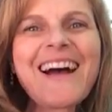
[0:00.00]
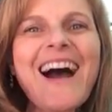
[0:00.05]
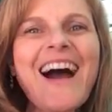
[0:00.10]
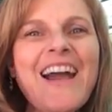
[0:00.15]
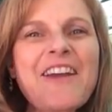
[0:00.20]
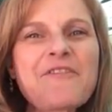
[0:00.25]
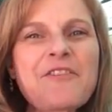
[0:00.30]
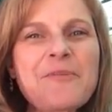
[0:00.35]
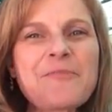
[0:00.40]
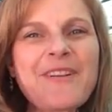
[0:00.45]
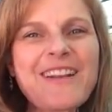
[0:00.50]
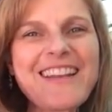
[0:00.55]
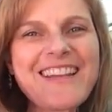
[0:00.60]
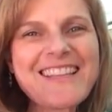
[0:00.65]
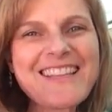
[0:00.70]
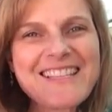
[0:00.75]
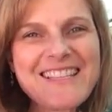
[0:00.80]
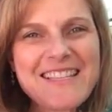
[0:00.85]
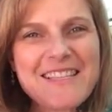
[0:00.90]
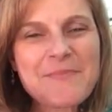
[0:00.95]
Hi, everybody.
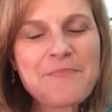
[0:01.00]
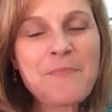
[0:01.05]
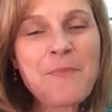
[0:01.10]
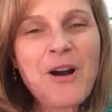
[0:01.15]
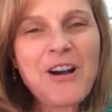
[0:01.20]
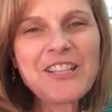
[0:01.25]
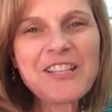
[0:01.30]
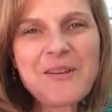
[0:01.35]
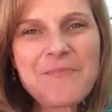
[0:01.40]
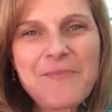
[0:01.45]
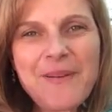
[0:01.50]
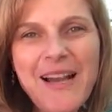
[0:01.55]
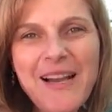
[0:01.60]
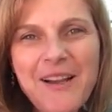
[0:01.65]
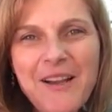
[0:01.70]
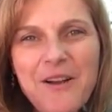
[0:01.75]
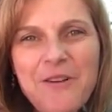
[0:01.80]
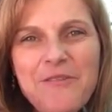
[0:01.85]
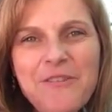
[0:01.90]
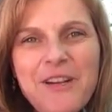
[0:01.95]
This is Marla
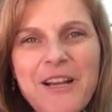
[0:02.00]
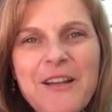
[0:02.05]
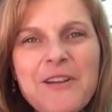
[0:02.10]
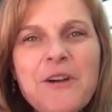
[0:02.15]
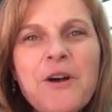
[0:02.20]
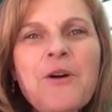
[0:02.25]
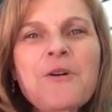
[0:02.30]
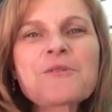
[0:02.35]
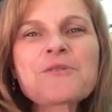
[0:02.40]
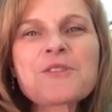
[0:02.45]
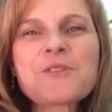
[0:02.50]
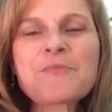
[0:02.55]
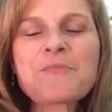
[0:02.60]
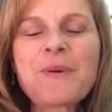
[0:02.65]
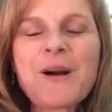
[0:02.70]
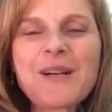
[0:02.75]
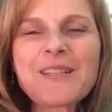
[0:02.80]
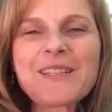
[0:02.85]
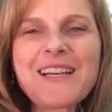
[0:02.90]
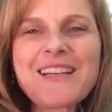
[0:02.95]
Beck over at
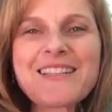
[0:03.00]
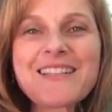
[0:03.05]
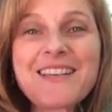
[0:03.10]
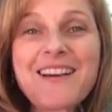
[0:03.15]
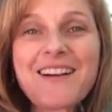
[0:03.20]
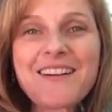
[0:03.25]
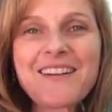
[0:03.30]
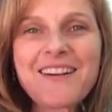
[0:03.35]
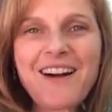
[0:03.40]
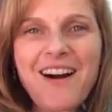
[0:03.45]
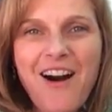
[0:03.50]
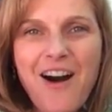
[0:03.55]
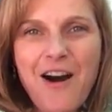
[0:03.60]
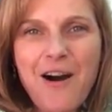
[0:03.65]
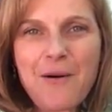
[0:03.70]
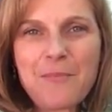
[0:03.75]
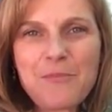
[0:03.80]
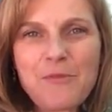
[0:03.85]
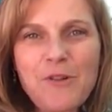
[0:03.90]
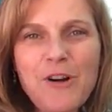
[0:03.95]

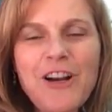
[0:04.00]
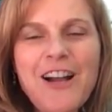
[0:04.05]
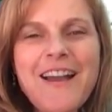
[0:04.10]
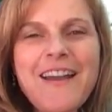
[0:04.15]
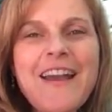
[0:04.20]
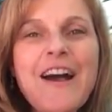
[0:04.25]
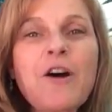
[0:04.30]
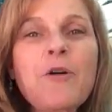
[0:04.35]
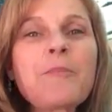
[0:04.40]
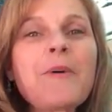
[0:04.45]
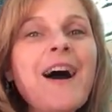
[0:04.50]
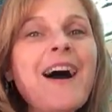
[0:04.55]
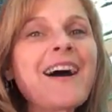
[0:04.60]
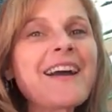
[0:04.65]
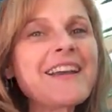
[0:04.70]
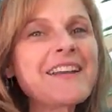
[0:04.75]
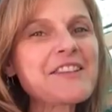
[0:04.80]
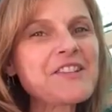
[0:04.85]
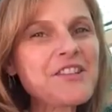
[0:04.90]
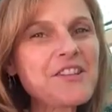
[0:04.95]
CoachMarla.com, where I help high
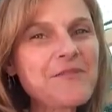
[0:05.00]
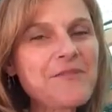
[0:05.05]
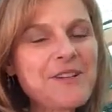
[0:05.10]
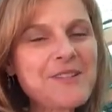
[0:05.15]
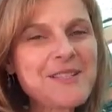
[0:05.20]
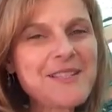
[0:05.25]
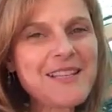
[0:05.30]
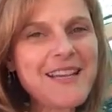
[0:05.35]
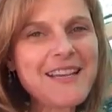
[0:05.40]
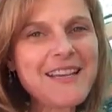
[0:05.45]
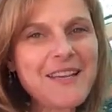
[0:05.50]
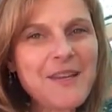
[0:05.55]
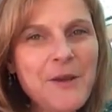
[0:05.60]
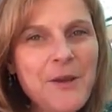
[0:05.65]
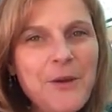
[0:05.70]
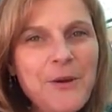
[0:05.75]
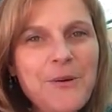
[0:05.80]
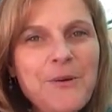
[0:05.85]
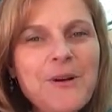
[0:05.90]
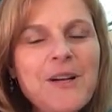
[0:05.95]
achievers like
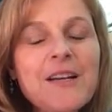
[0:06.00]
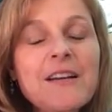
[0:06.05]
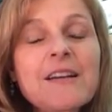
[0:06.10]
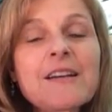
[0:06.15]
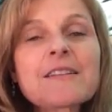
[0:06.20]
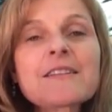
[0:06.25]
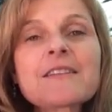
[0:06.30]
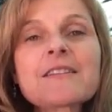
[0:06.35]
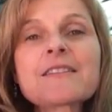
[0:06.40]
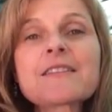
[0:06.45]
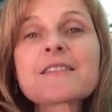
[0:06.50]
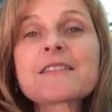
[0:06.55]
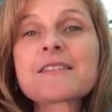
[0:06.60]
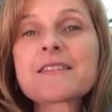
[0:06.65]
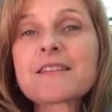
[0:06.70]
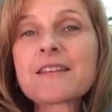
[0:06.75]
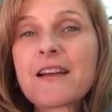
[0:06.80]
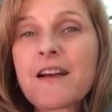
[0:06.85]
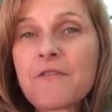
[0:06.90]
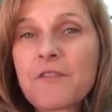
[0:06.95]
you to
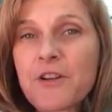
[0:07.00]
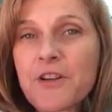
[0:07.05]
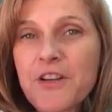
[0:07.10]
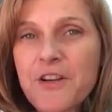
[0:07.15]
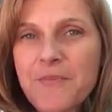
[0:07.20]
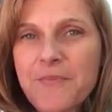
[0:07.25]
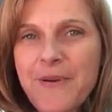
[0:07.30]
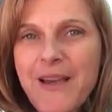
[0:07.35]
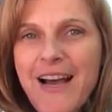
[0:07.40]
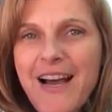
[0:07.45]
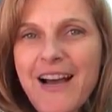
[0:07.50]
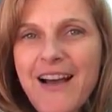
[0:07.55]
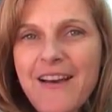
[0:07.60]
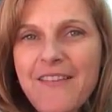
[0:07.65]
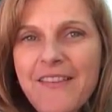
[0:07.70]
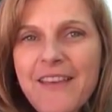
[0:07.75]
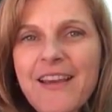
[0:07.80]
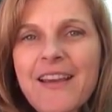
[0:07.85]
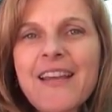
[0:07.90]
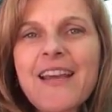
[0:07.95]
discover your
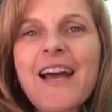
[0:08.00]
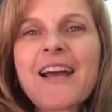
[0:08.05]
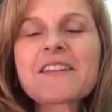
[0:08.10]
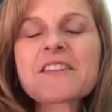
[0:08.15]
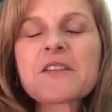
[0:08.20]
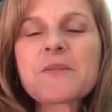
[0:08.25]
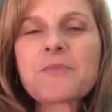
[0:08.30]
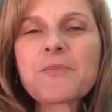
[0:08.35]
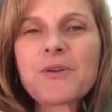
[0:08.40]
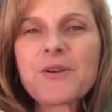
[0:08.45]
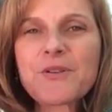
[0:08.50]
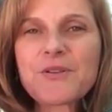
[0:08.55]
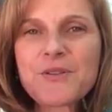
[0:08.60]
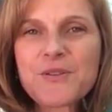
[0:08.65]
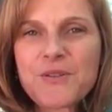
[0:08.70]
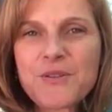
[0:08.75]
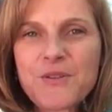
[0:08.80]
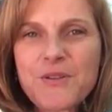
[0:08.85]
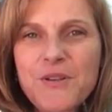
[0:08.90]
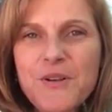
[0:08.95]
path and to
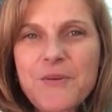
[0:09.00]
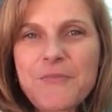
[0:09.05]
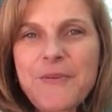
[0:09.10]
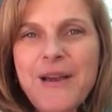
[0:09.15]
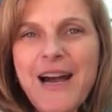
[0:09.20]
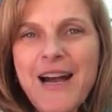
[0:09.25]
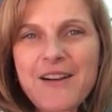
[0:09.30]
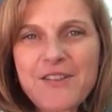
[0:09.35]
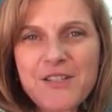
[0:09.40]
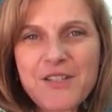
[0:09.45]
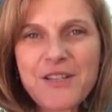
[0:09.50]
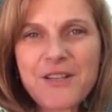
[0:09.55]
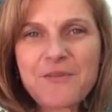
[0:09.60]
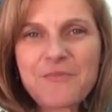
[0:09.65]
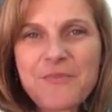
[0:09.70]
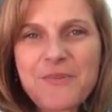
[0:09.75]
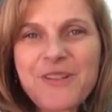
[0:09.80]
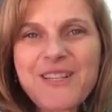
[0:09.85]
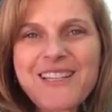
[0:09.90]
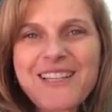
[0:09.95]
pursue your passion
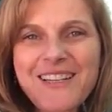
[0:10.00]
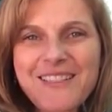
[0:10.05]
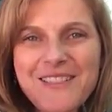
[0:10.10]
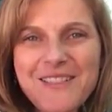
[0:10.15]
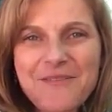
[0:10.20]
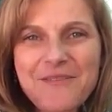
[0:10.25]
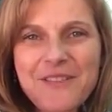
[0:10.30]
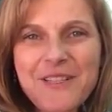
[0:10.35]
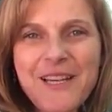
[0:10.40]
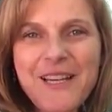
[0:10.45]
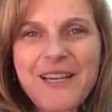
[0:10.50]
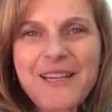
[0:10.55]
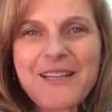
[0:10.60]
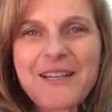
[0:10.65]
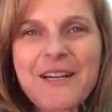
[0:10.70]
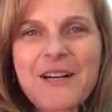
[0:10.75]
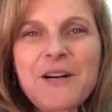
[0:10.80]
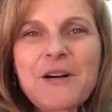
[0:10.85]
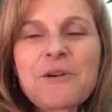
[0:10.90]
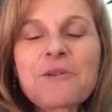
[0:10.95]
productively.
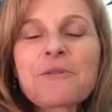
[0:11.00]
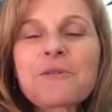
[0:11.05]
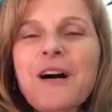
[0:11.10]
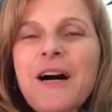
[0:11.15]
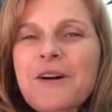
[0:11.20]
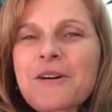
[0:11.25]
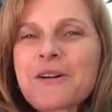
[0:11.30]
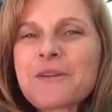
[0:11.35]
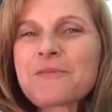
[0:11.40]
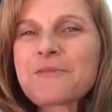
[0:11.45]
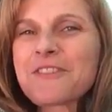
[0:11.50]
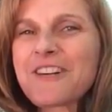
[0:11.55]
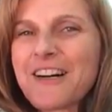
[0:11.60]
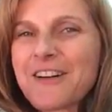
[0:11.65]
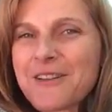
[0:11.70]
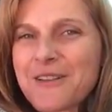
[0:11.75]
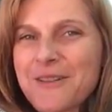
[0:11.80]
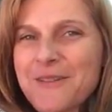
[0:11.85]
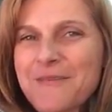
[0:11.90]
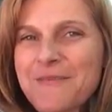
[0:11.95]
Welcome,
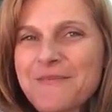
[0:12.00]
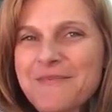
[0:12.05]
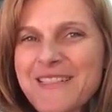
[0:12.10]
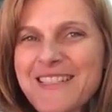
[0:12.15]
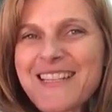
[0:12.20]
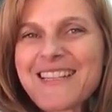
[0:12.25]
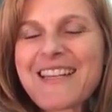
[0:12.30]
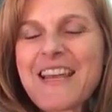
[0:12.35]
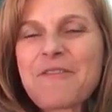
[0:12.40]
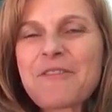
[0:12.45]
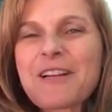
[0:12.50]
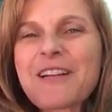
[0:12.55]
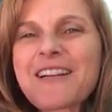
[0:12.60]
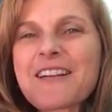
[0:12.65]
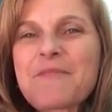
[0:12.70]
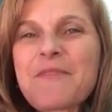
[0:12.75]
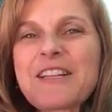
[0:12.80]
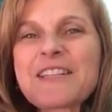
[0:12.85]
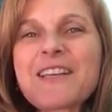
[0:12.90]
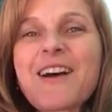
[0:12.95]
welcome. Today, we're going
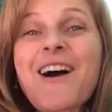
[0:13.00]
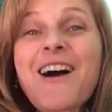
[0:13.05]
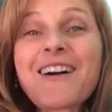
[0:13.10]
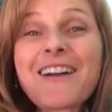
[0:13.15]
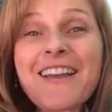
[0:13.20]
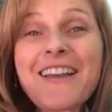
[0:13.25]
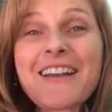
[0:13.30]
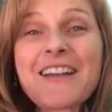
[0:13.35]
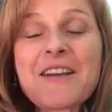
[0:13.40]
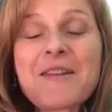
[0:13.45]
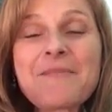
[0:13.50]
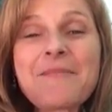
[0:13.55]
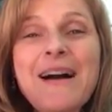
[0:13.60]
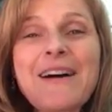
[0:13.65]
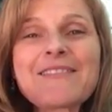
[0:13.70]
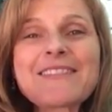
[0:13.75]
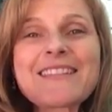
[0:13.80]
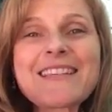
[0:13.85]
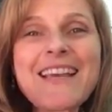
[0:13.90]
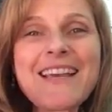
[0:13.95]
to be talking
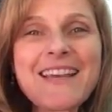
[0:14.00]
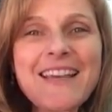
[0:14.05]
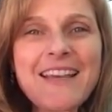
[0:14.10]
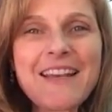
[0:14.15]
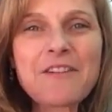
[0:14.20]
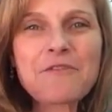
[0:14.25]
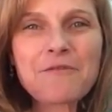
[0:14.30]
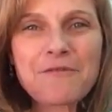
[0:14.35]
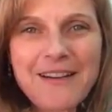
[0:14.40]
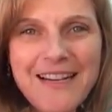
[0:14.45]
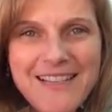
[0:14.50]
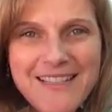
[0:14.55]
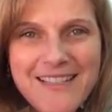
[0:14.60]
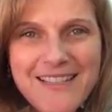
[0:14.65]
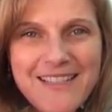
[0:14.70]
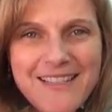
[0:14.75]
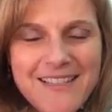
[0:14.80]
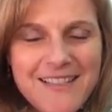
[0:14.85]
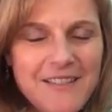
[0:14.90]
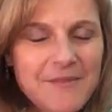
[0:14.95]
about taking
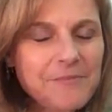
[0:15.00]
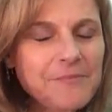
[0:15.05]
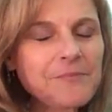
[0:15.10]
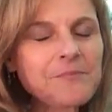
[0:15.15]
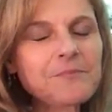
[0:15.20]
risks,